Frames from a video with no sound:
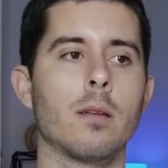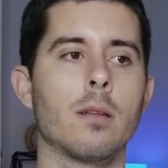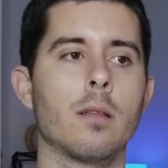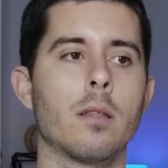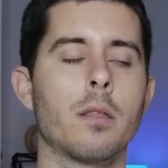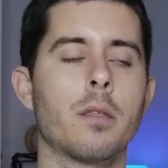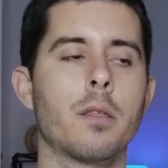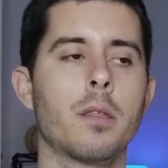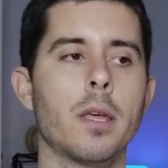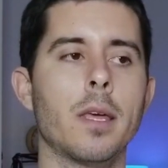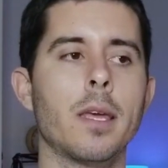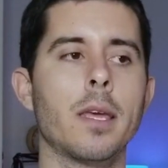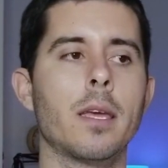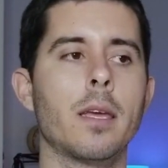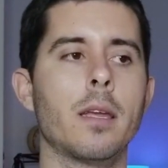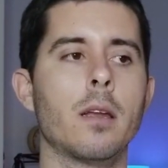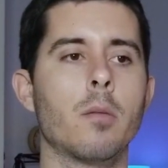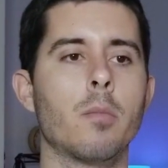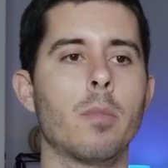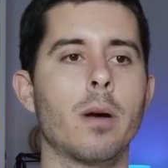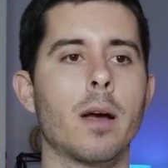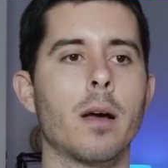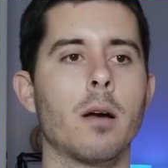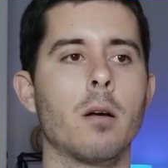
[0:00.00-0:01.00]
thinking
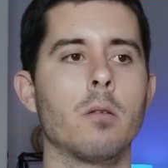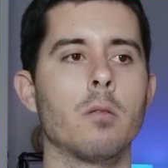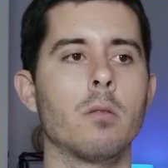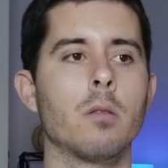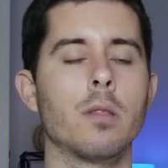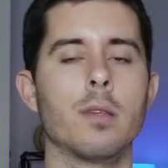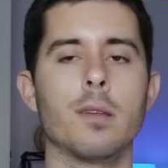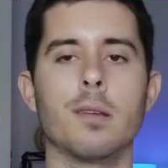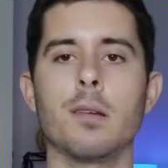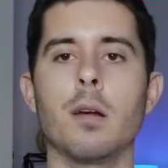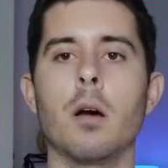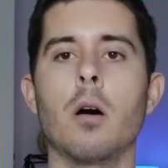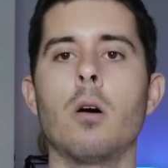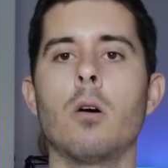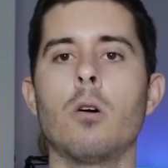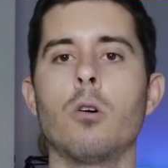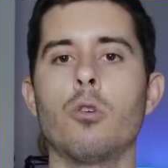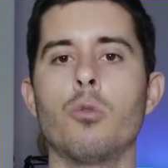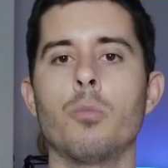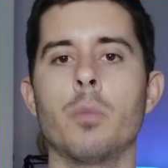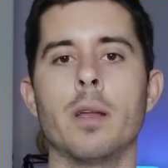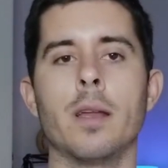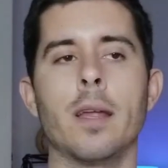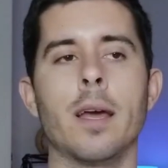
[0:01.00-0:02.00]
about this
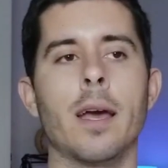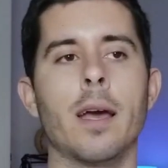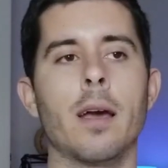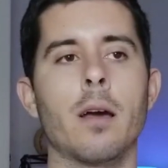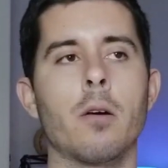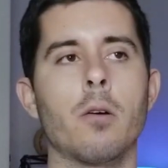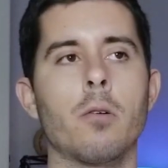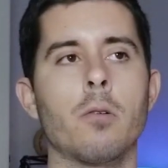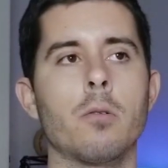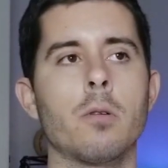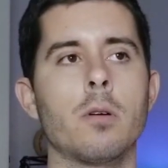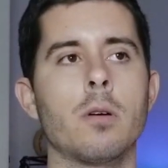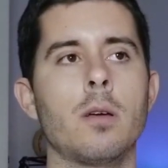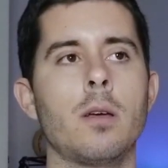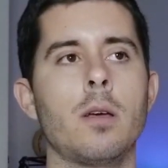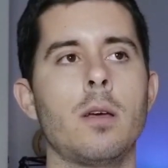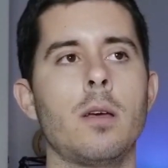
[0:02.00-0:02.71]
home and how,